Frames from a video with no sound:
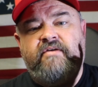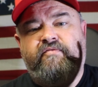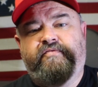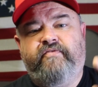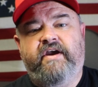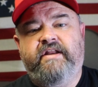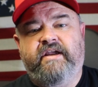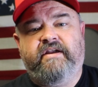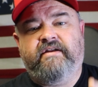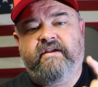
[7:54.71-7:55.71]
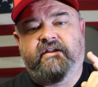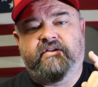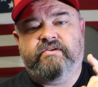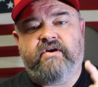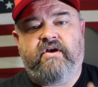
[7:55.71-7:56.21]
Fighting
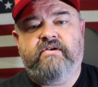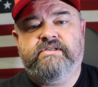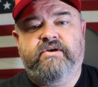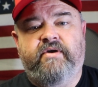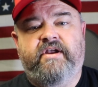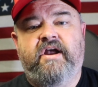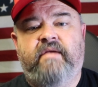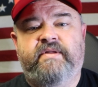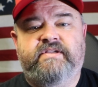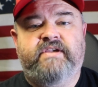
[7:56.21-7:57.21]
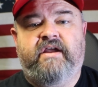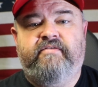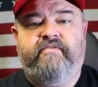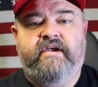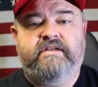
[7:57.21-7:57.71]
is also a common side
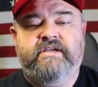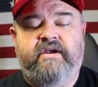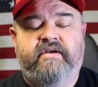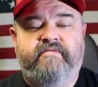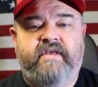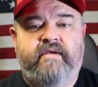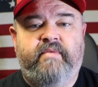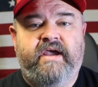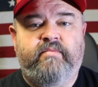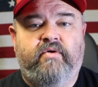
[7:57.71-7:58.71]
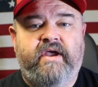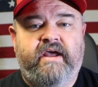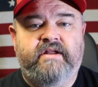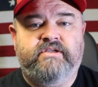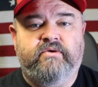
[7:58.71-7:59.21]
effect of that bad boy
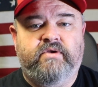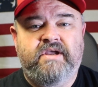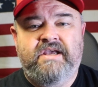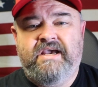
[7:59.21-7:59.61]
attitude.